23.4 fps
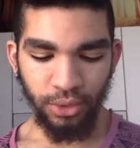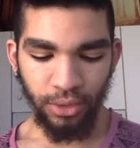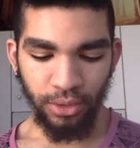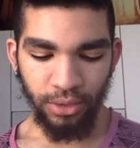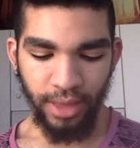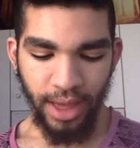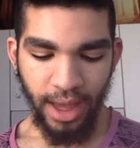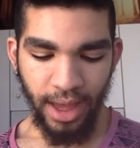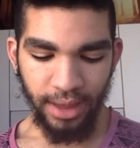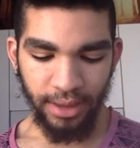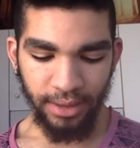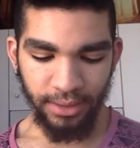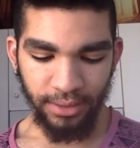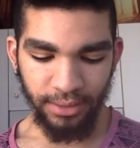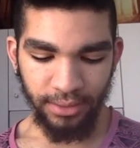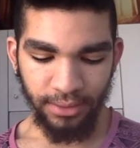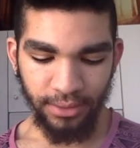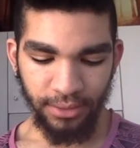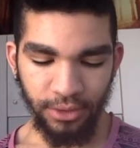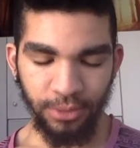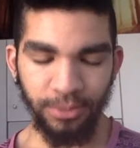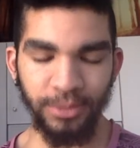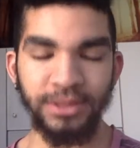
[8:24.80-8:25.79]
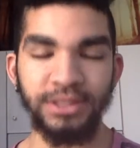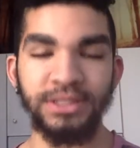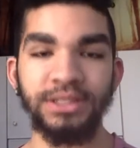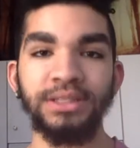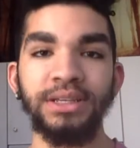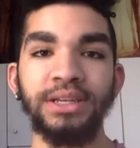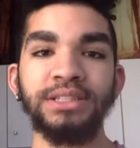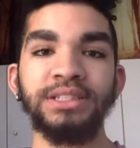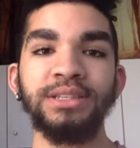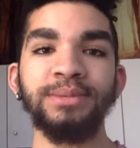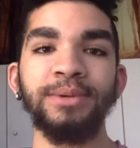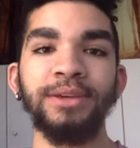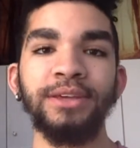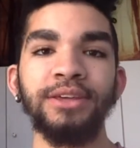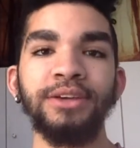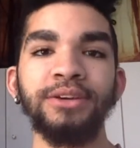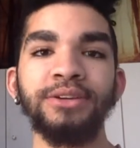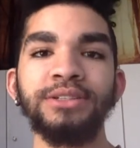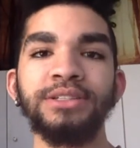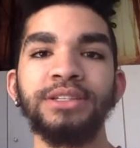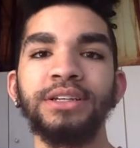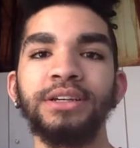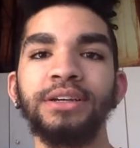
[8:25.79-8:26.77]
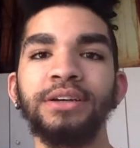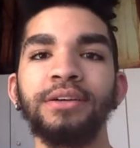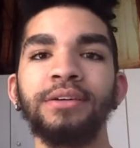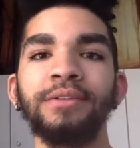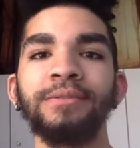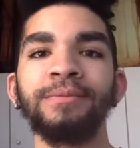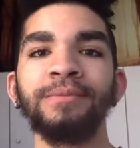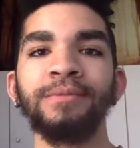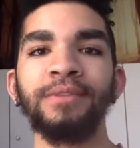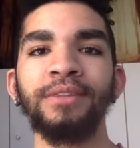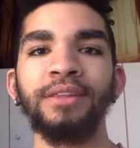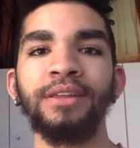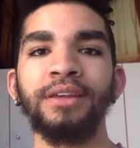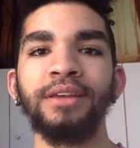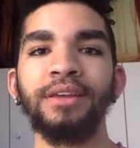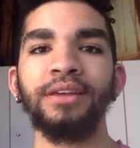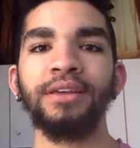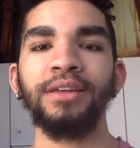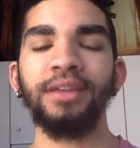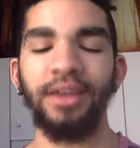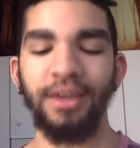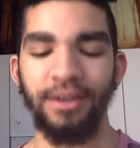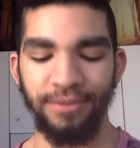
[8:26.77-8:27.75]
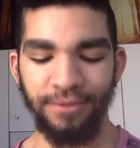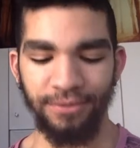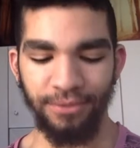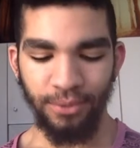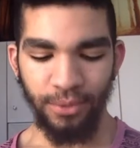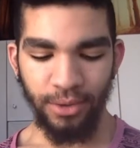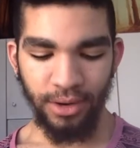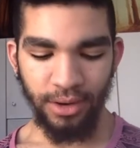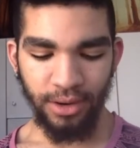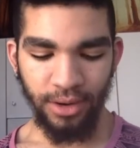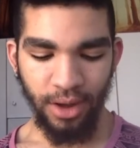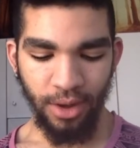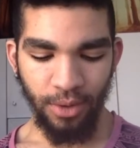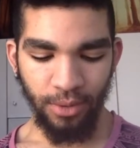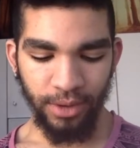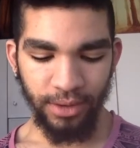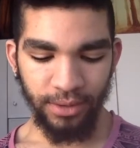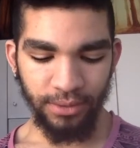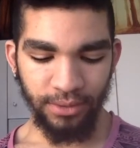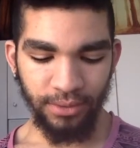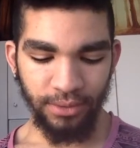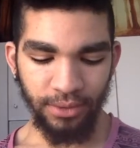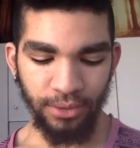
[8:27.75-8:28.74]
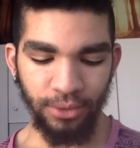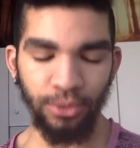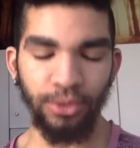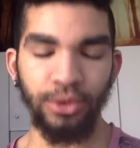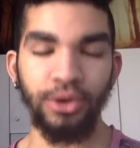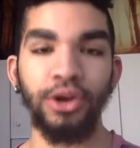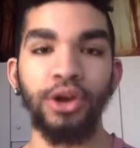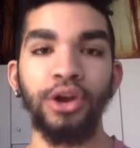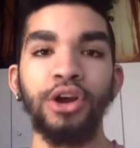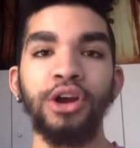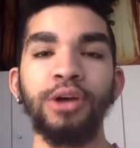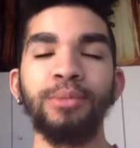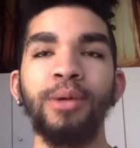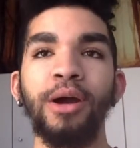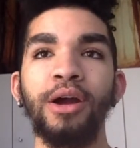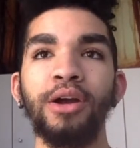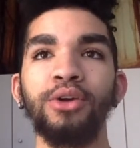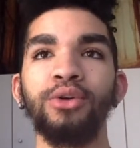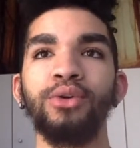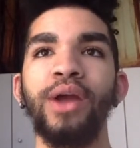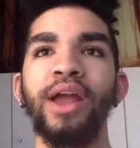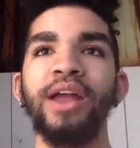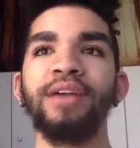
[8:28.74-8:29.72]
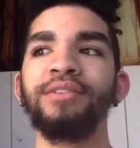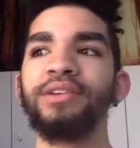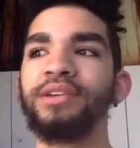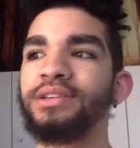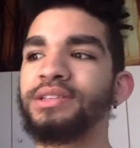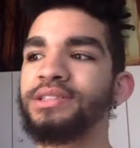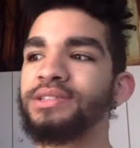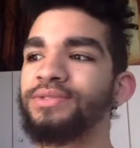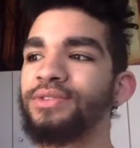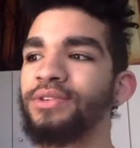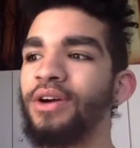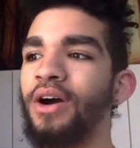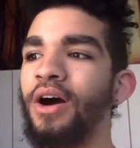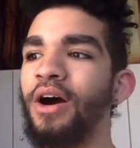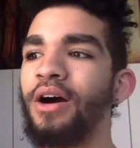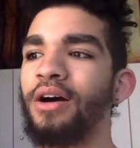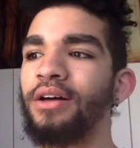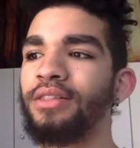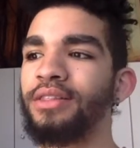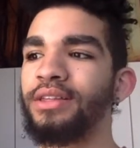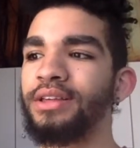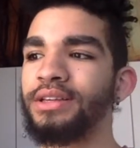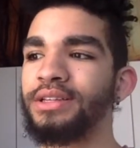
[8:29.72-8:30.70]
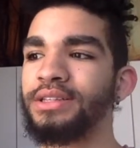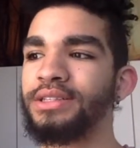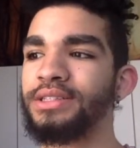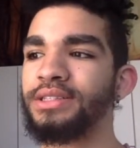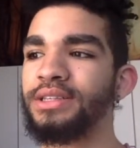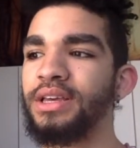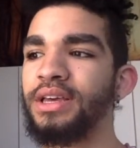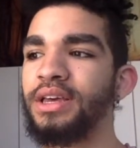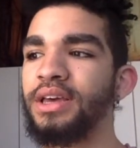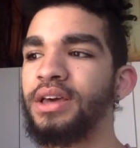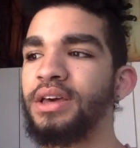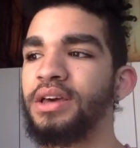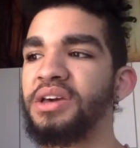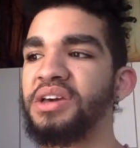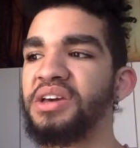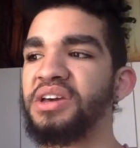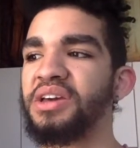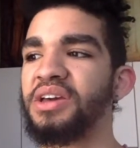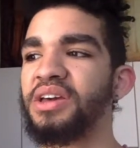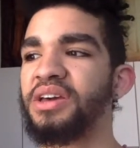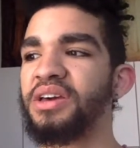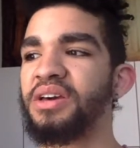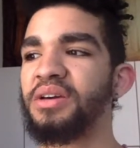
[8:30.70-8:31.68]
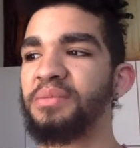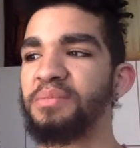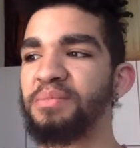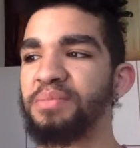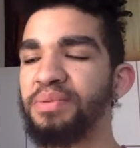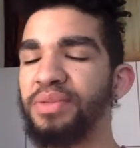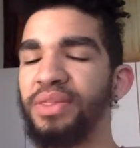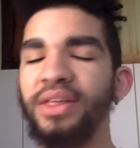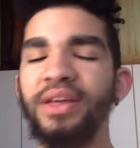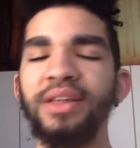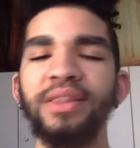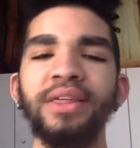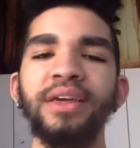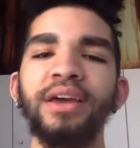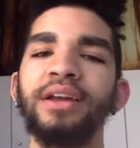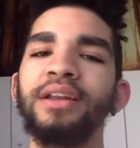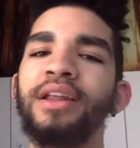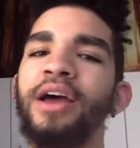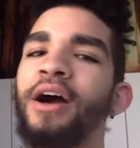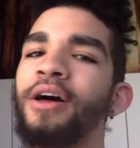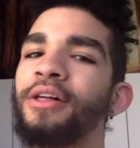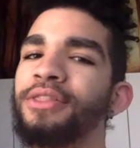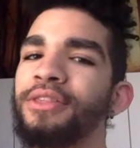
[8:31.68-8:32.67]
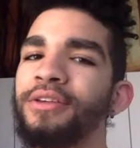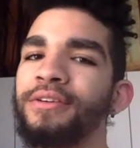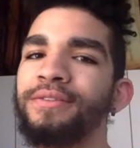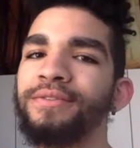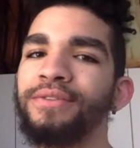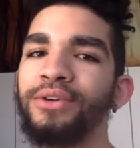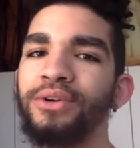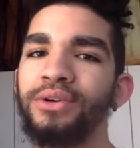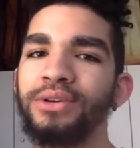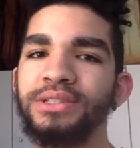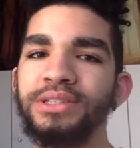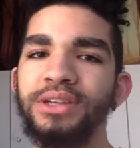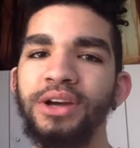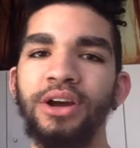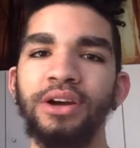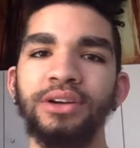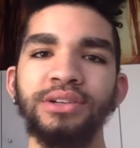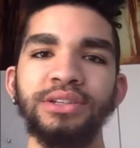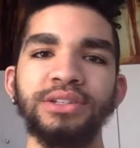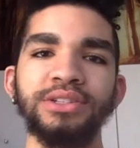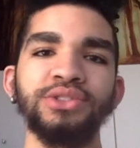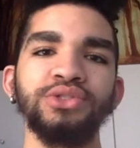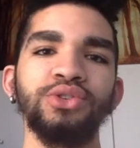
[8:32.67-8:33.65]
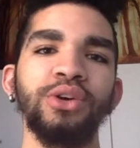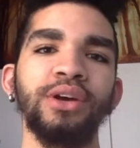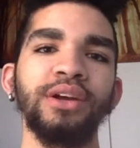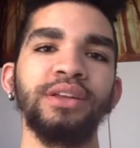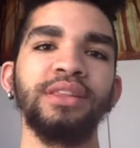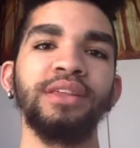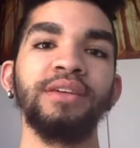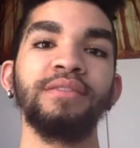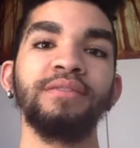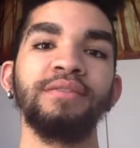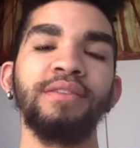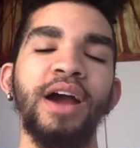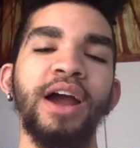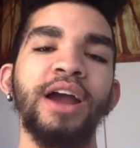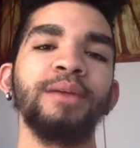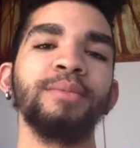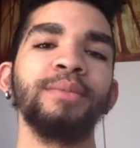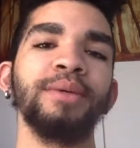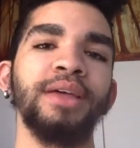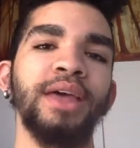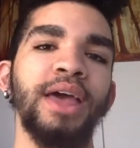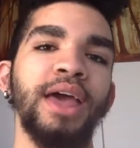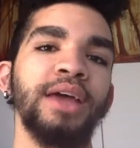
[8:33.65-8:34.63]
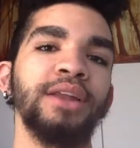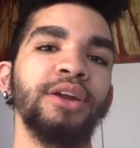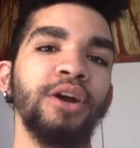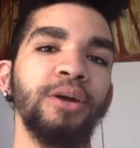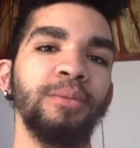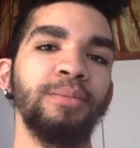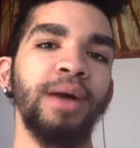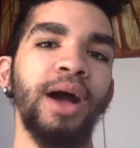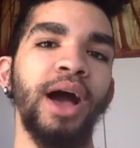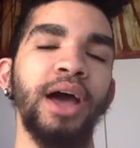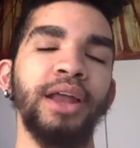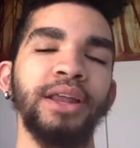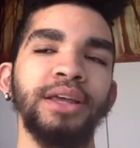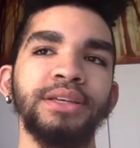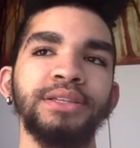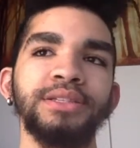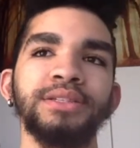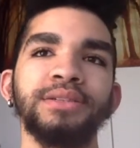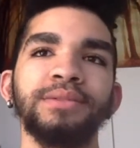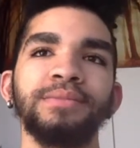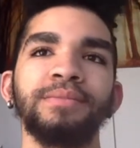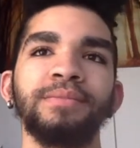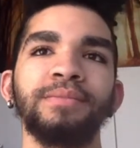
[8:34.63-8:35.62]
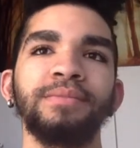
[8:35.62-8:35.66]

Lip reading: that humans need to be using if we're going to curb our cravings for all these completely unhealthy foods that are destroying the environment and our bodies.